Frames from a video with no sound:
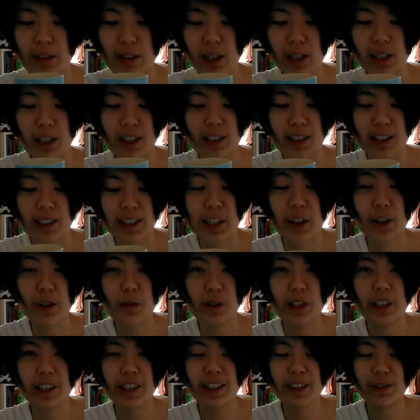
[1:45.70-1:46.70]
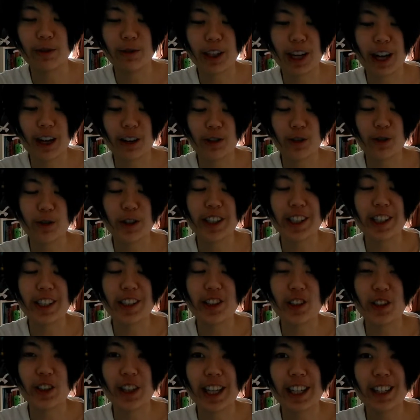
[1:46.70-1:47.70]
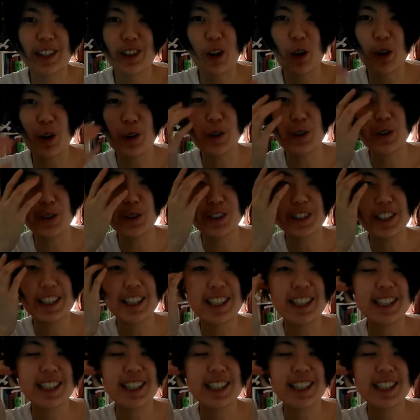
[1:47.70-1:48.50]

because I don't want it to get cold.